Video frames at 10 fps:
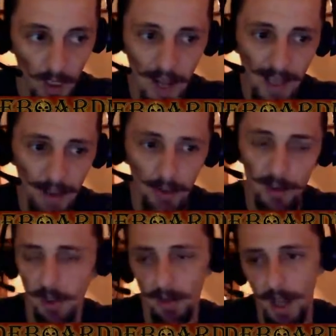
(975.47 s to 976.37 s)
As you
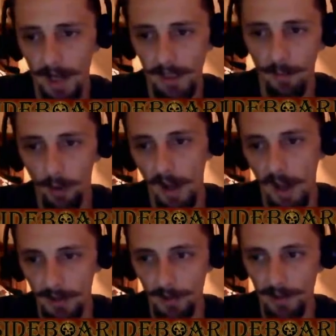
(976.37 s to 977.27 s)
start adding more
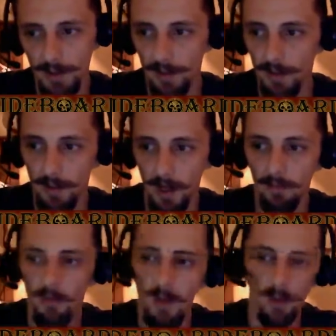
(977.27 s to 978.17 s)
hazards to the deck,
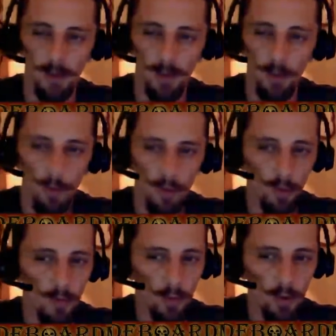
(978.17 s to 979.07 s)
you're going to want to
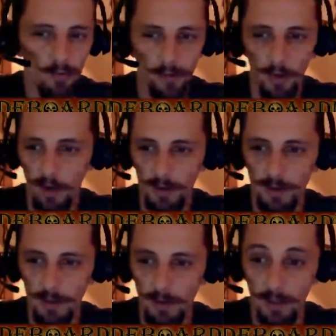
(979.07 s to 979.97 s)
remove
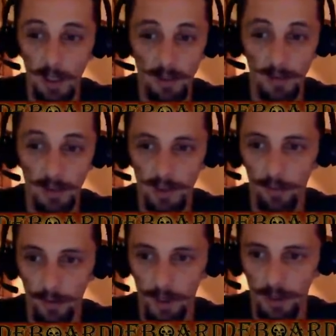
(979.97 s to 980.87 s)
cards that you can't just get
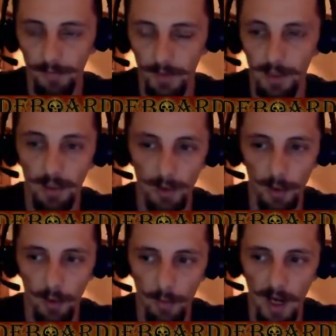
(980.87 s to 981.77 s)
rid of in a
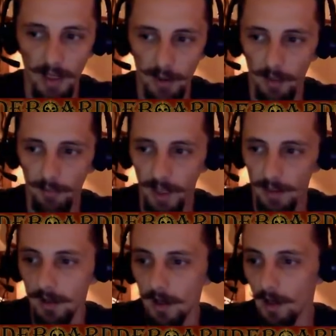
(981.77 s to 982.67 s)
control matchup, like
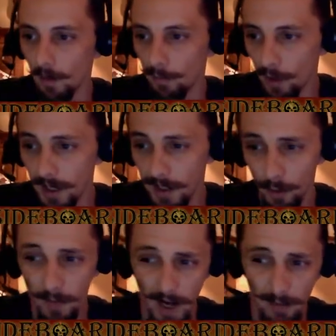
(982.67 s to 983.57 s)
a Braid or
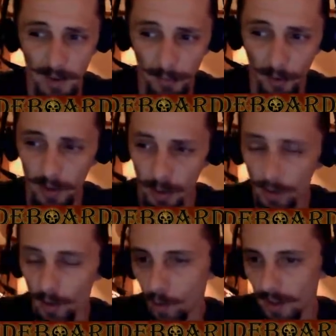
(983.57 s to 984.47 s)
Magma Spray. You're
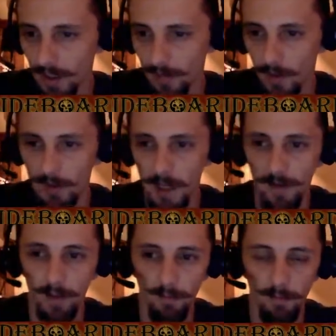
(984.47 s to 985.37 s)
going to want to get those out
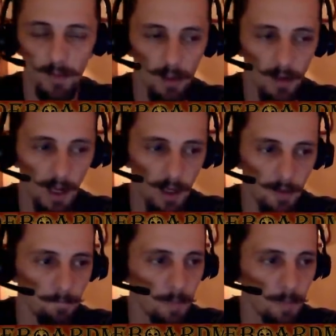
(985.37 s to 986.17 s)
of your hand.